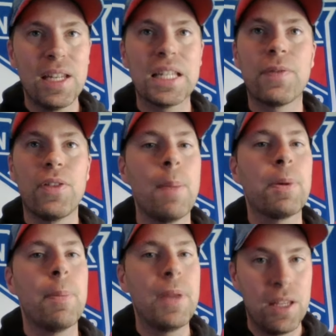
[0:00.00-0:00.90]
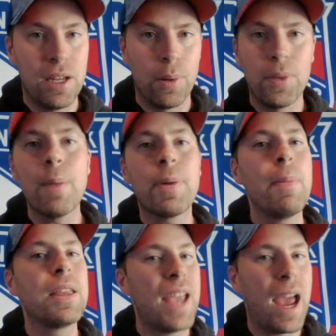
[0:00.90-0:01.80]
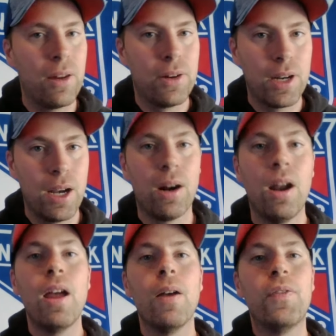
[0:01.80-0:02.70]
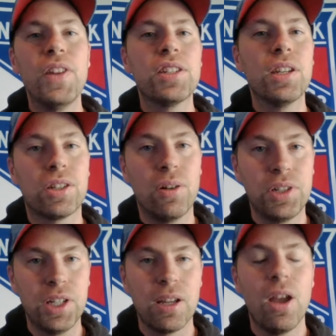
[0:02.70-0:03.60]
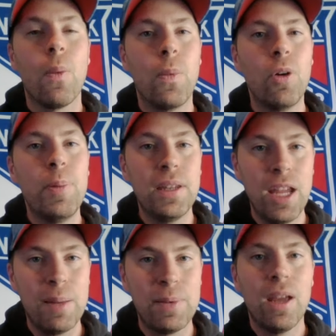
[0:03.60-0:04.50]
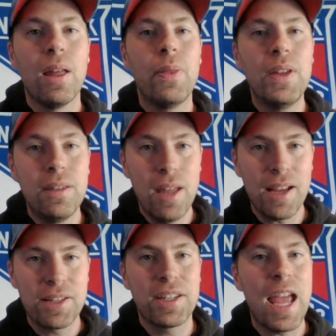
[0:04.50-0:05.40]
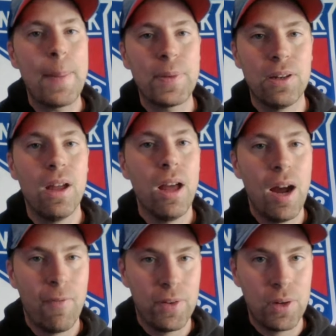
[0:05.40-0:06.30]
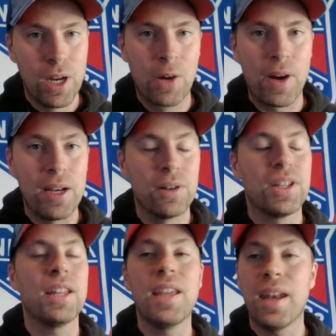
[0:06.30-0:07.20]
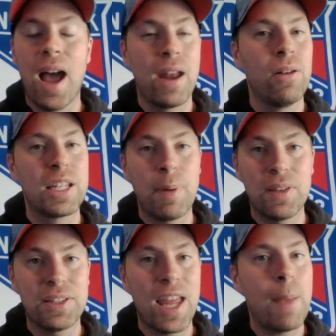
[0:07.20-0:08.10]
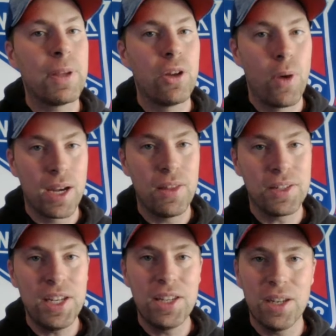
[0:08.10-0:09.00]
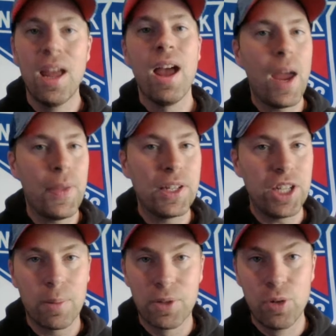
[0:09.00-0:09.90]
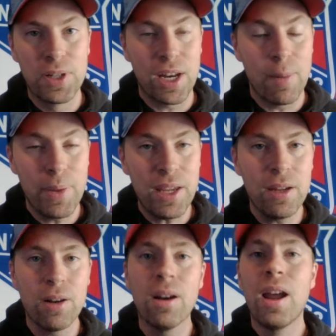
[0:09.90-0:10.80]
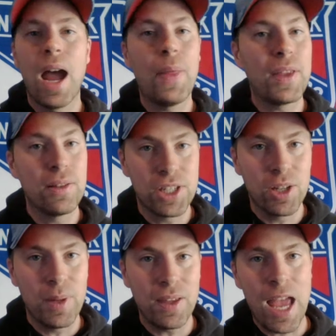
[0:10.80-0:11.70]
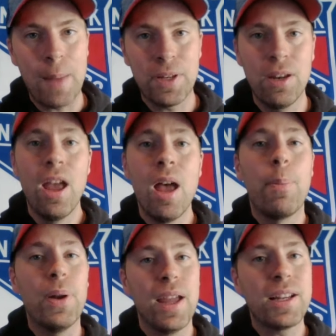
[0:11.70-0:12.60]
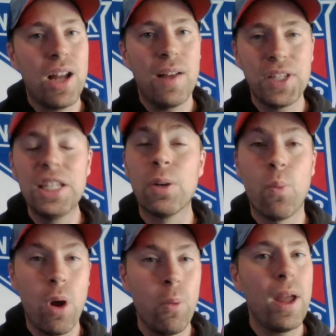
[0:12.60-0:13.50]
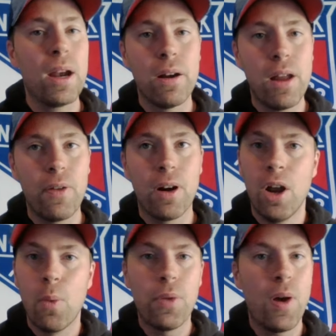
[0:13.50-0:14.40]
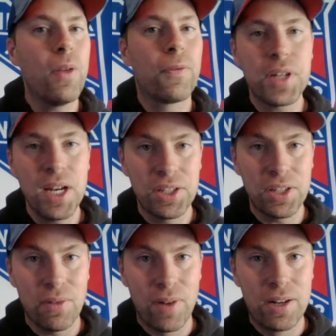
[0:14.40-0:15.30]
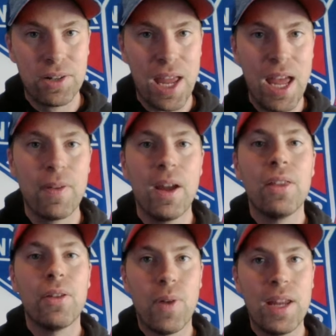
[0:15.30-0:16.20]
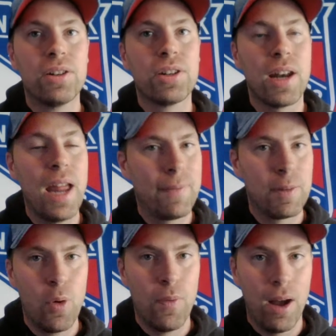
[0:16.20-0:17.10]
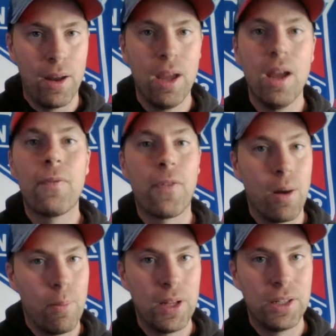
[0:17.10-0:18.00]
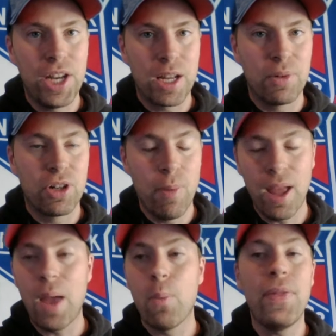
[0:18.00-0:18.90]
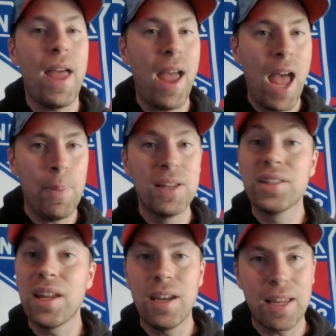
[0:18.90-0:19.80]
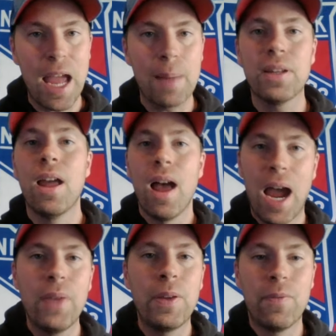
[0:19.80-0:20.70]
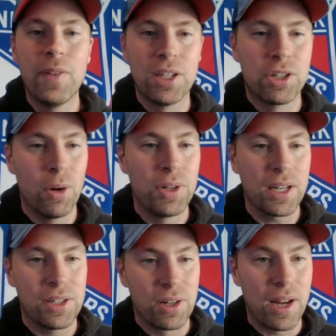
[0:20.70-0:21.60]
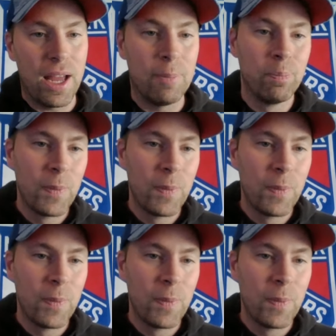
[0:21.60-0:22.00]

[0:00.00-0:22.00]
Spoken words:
It's for the upcoming year, the upcoming calendar year. Vincent Trocheck will be named the next captain of the New York Rangers. And again, I don't expect this to happen going into the season. I think Jacob Trouba is going to be here. I think he'll still be the captain. But next offseason, one way or another, with all the free agents that the Rangers have, the Rangers are going to have to move on from Jacob Trouba. And when that happens, they need a captain. I think Vincent Trocheck is your guy.